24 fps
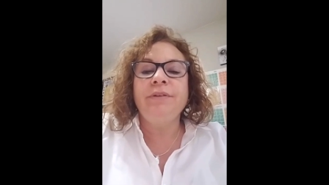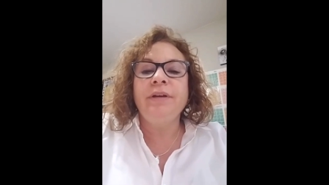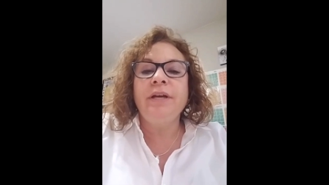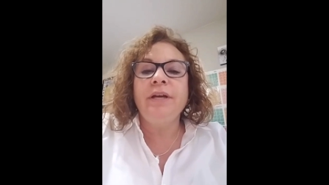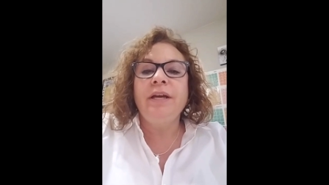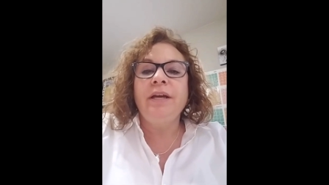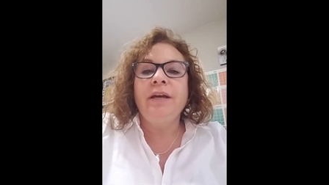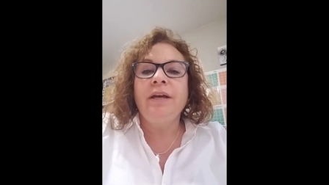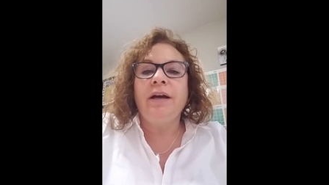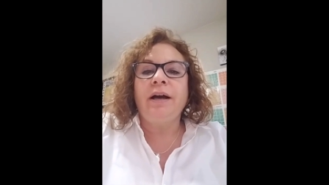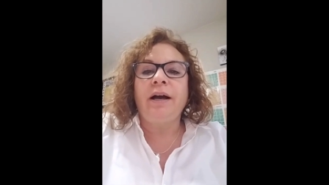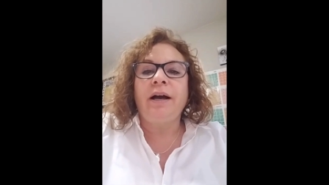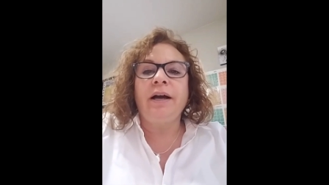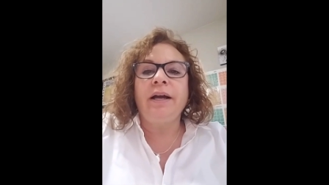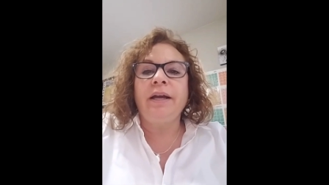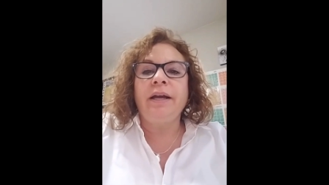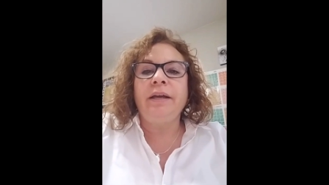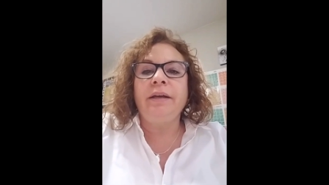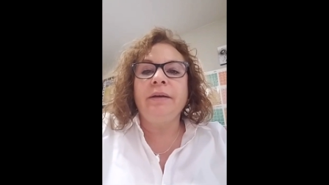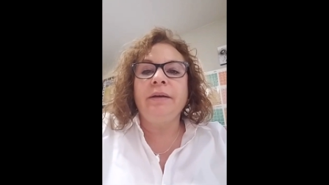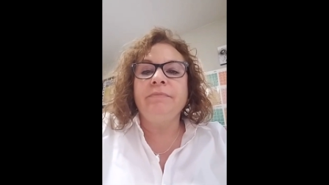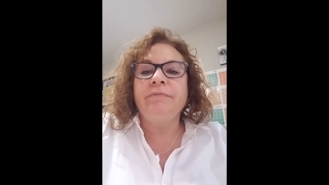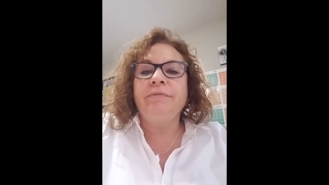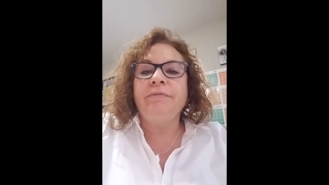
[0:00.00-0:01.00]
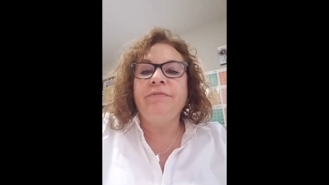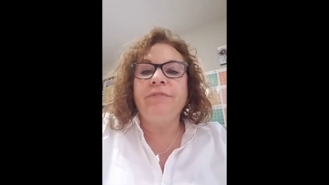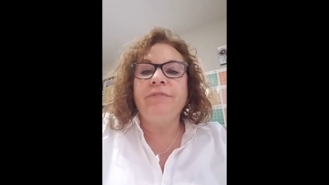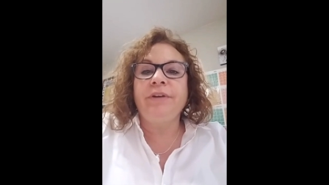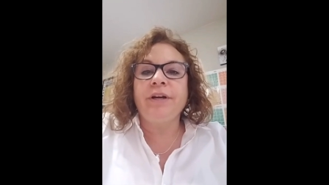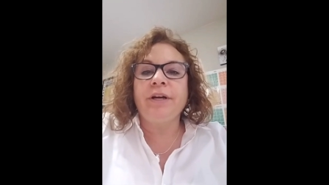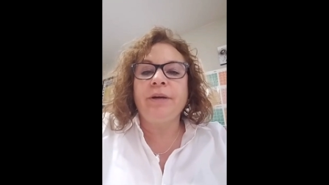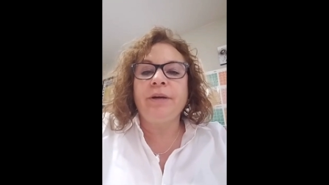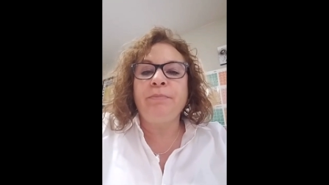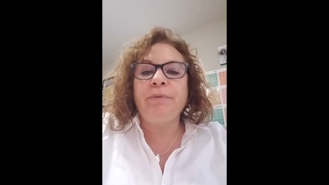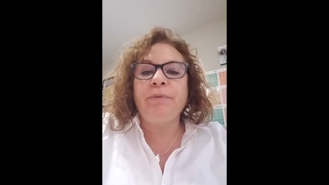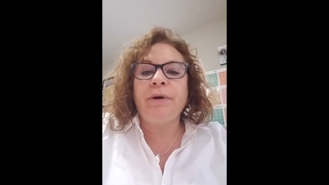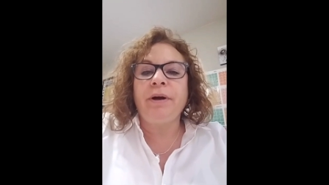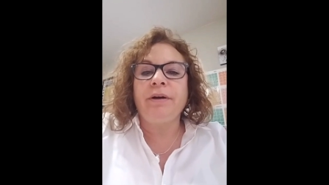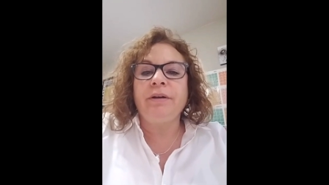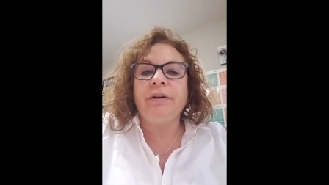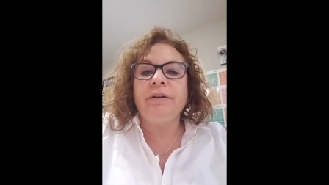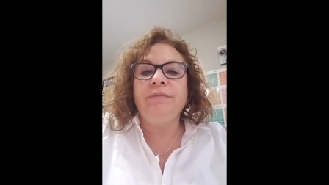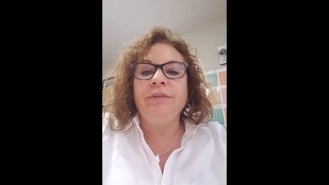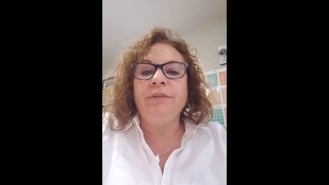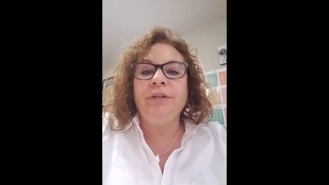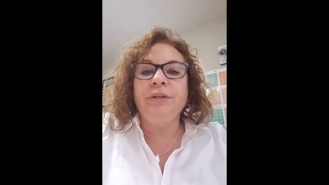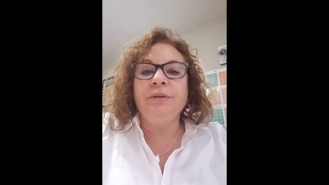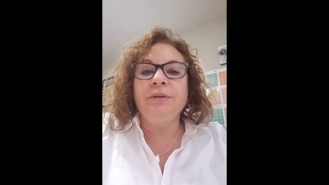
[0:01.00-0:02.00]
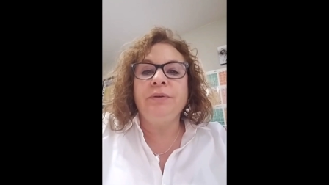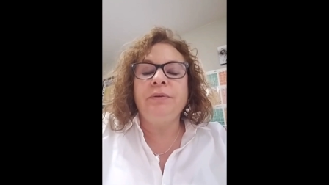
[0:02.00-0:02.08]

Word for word: I am very proud of you.